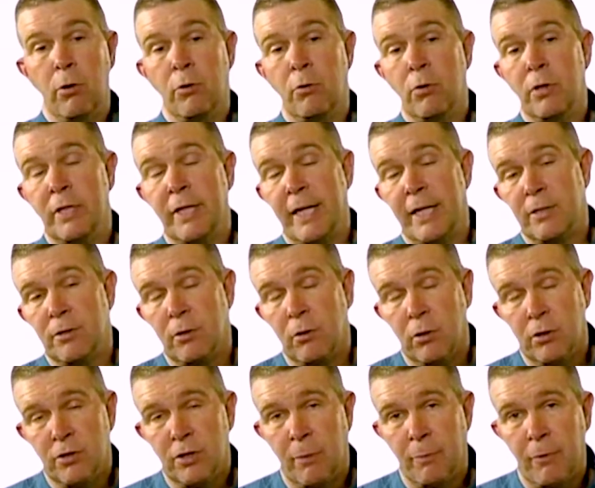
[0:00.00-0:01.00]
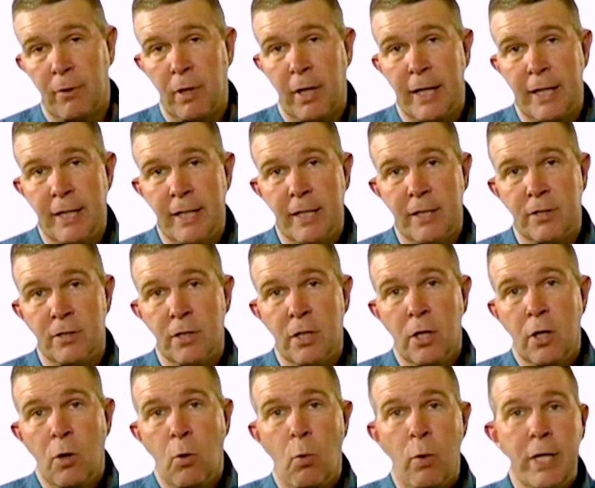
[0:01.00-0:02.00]
door test looks something like this.
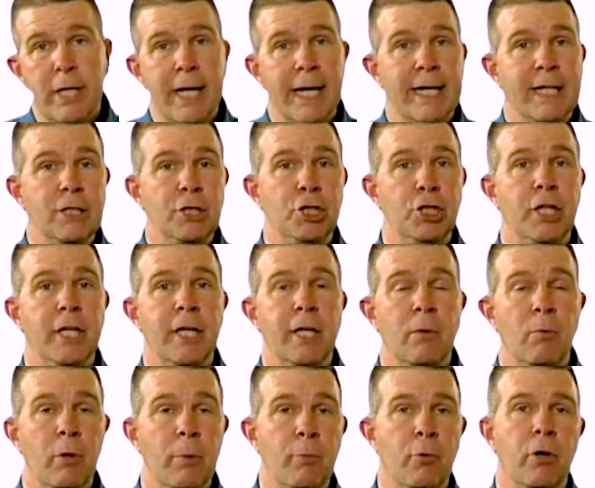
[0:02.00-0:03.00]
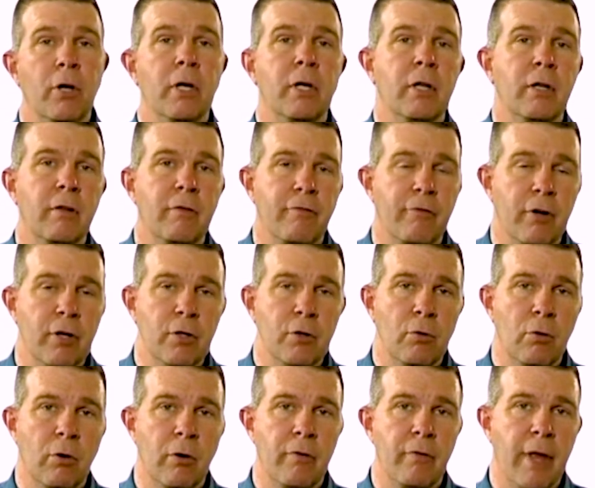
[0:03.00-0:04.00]
We take a jig and we put it in the front
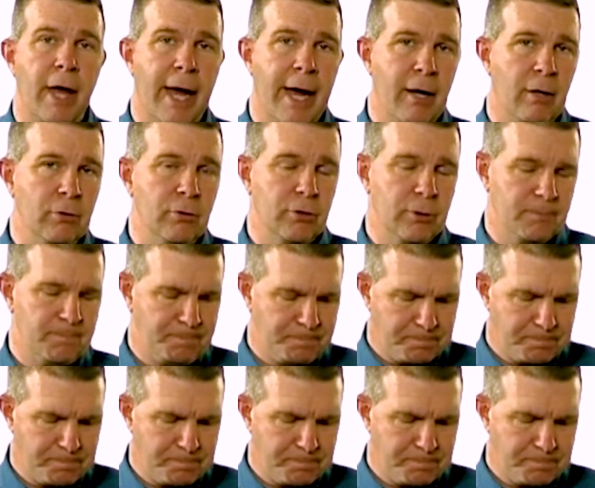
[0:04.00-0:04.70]
door of the house.